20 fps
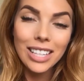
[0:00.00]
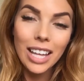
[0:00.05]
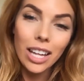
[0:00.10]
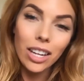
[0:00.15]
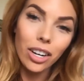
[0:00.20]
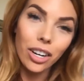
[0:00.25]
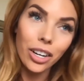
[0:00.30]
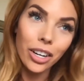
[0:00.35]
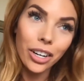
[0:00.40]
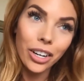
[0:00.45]

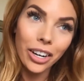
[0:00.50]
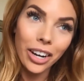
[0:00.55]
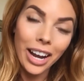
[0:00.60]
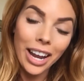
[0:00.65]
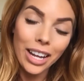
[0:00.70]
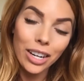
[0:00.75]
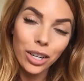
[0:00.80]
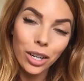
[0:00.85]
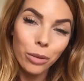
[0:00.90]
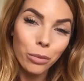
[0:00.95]
that her
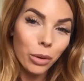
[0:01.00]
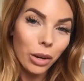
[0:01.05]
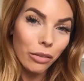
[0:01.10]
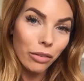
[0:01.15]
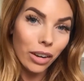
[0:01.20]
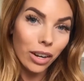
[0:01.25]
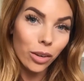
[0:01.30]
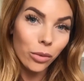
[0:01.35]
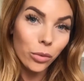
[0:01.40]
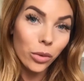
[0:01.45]
and her
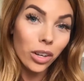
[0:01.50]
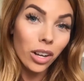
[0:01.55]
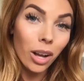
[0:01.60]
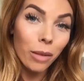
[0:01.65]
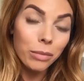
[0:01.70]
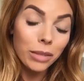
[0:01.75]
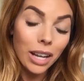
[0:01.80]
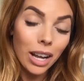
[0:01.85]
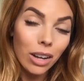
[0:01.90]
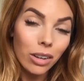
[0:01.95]
boyfriend will
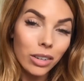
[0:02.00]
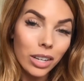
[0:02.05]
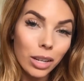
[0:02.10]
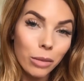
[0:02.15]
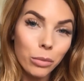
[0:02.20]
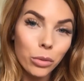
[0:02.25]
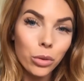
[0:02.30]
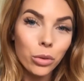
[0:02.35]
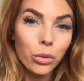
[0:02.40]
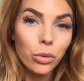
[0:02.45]
come down
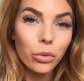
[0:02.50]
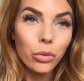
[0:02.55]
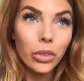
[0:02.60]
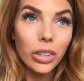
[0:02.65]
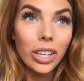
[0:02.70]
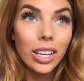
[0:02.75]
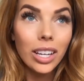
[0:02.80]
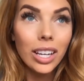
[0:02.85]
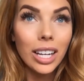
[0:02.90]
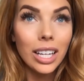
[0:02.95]
and move
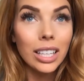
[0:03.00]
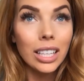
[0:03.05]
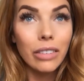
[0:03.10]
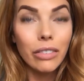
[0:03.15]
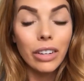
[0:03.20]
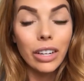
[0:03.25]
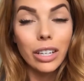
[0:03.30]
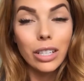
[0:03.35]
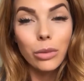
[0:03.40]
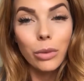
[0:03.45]
and
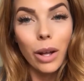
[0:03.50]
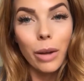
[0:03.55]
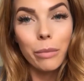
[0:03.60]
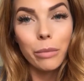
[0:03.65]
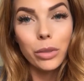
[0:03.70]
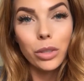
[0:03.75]
live here as well.